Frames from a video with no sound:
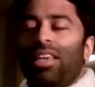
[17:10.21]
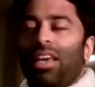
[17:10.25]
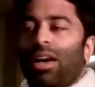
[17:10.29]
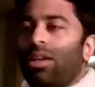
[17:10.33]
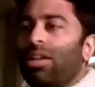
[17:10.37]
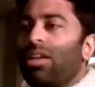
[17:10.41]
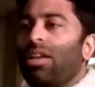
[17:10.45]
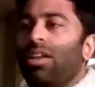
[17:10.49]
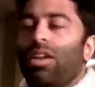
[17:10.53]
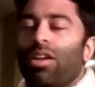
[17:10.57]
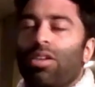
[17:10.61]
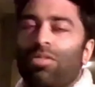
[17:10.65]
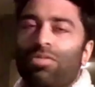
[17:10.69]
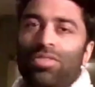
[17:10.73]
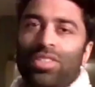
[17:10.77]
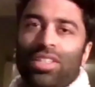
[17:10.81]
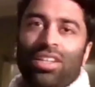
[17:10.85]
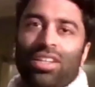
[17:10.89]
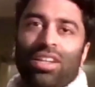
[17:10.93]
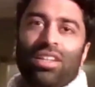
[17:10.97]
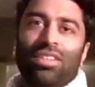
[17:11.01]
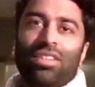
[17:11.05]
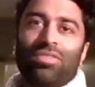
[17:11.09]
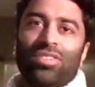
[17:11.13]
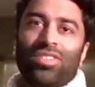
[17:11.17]
I'd love
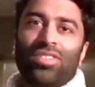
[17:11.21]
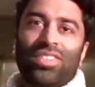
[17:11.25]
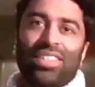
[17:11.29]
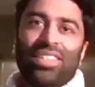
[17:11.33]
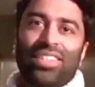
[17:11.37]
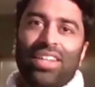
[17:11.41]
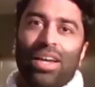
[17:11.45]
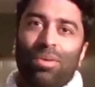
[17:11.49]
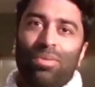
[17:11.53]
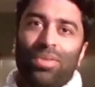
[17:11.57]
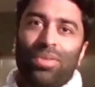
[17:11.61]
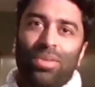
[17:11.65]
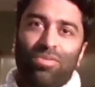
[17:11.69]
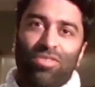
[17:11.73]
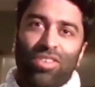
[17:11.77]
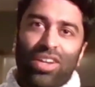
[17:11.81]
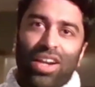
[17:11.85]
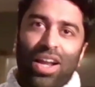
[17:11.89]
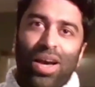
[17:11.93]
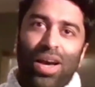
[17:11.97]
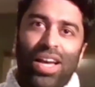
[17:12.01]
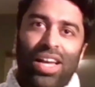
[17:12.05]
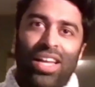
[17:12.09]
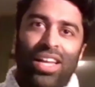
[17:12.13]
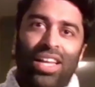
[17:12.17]
to kind of just sit down with him for
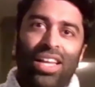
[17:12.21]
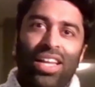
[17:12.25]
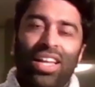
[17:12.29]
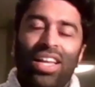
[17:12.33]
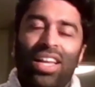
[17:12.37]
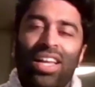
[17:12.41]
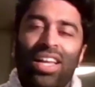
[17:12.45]
now.